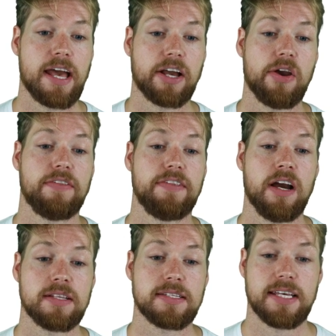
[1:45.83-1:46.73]
Ergo, the
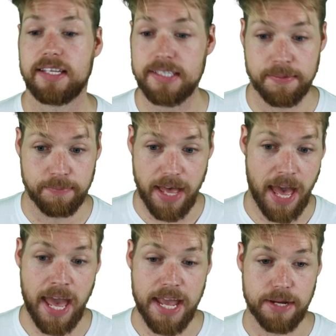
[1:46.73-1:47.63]
answer is
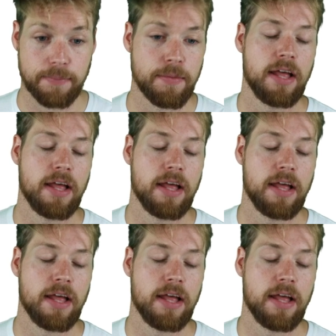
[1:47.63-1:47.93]
A.